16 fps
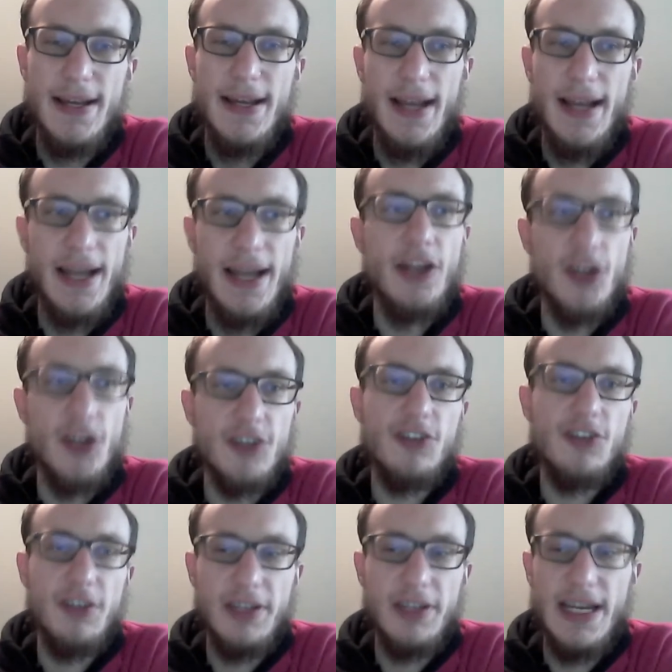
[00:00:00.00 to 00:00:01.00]
and
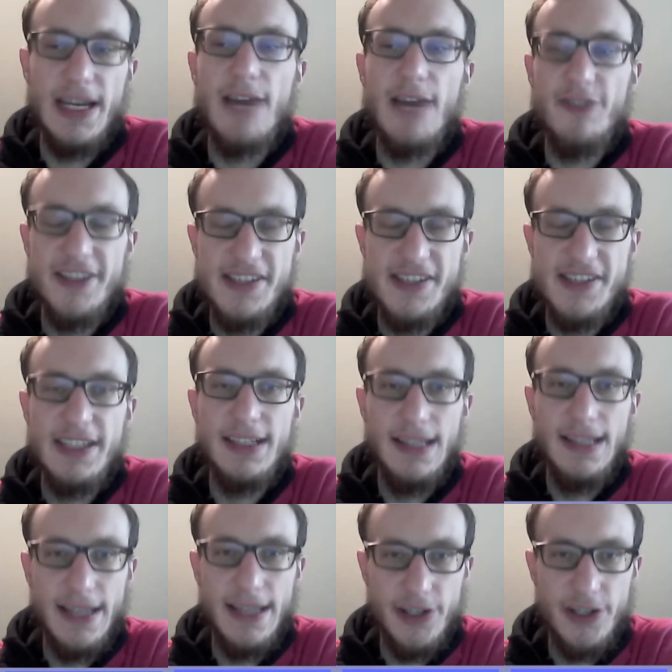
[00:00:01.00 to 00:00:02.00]
not have a
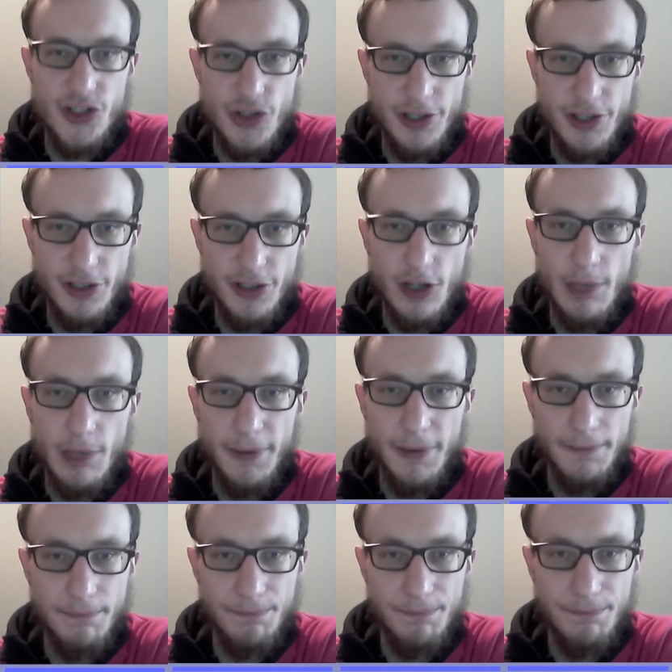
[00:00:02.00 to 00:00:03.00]
single lecture in
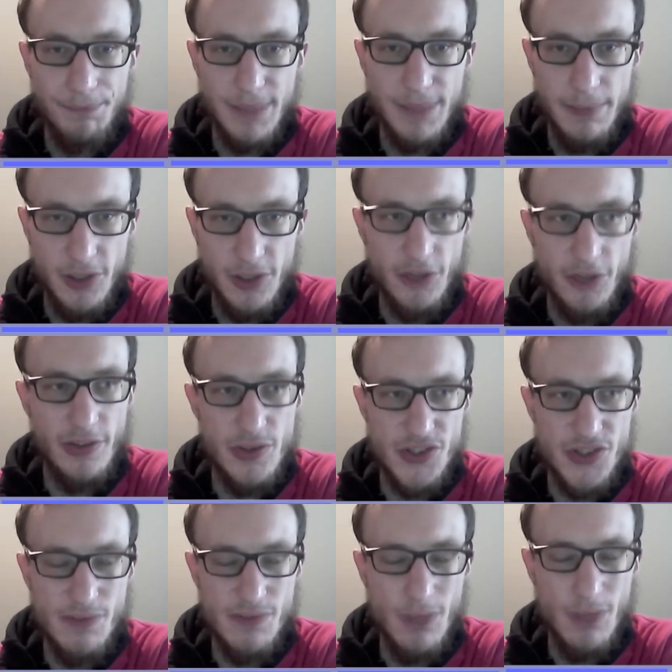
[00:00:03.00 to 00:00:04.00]
common, because there
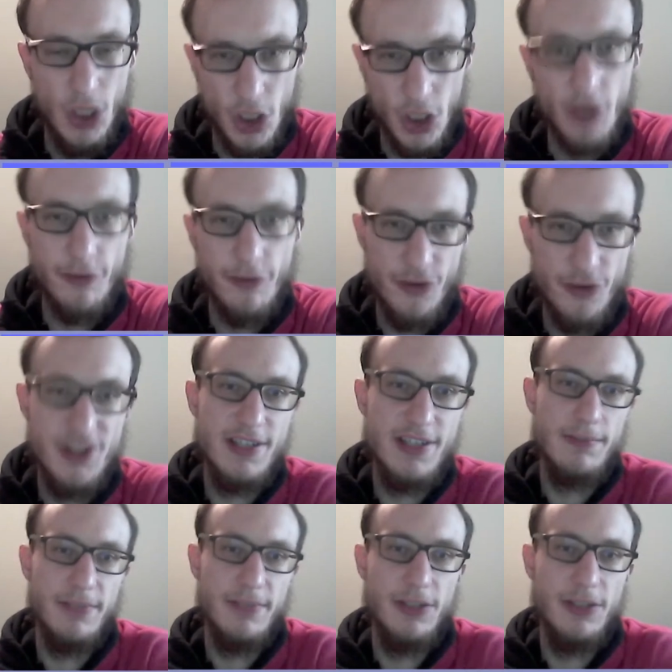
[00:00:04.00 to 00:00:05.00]
is a lot of
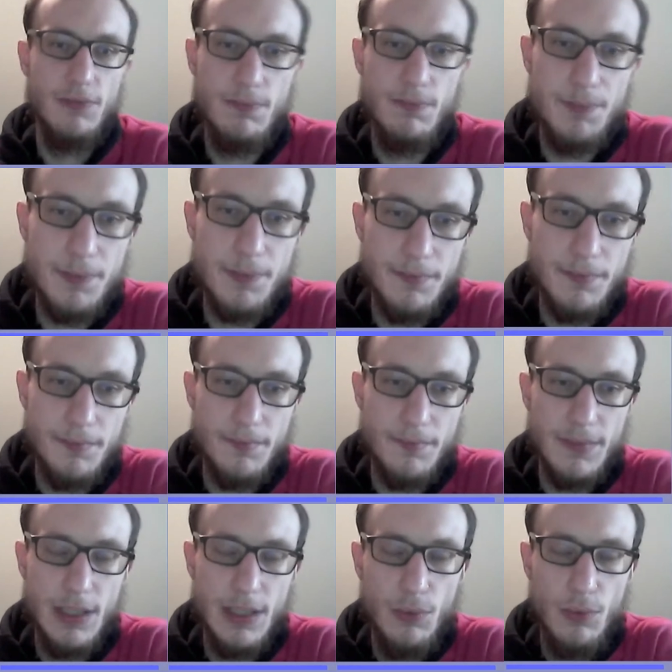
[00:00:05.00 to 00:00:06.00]
freedom in
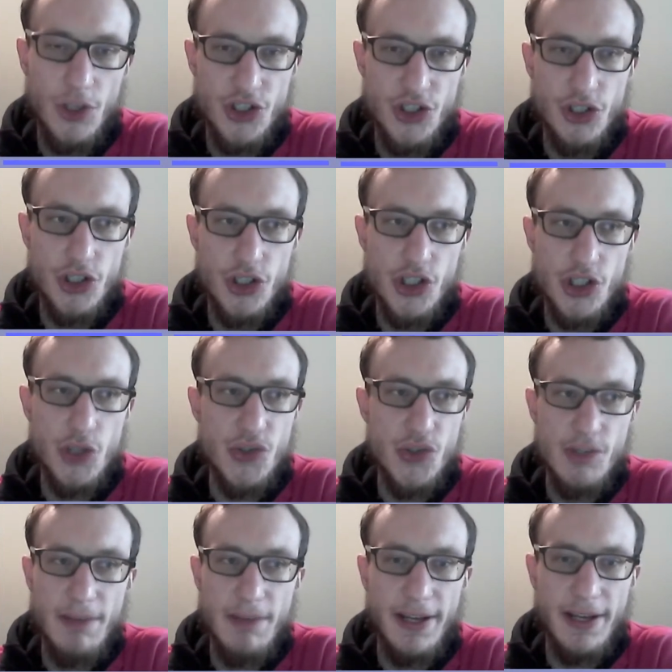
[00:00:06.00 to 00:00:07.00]
what you can choose
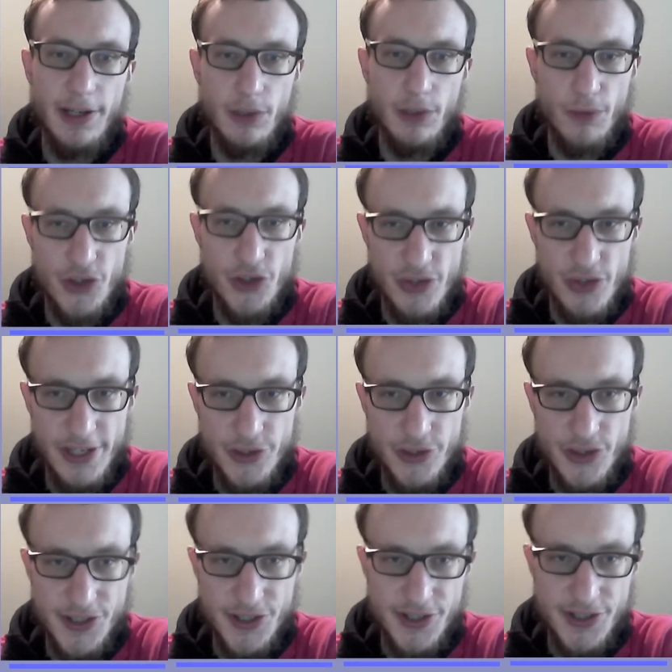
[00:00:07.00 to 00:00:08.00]
depending on what you're
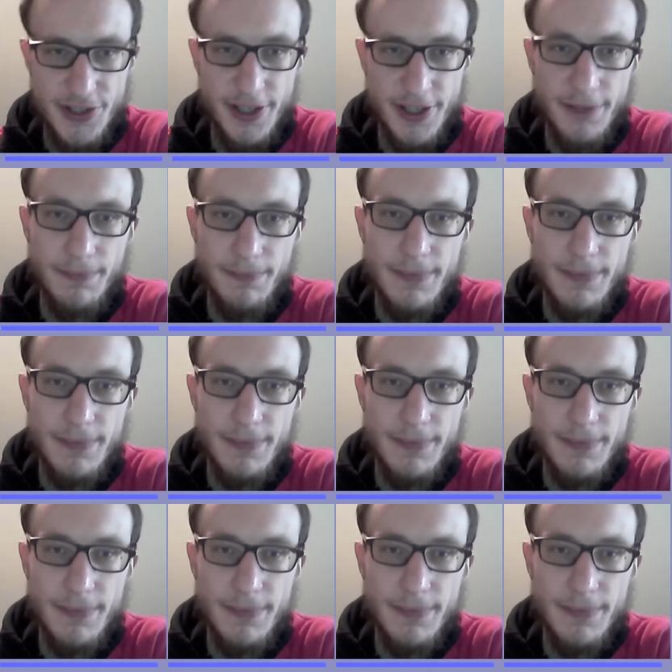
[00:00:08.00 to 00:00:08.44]
interested in.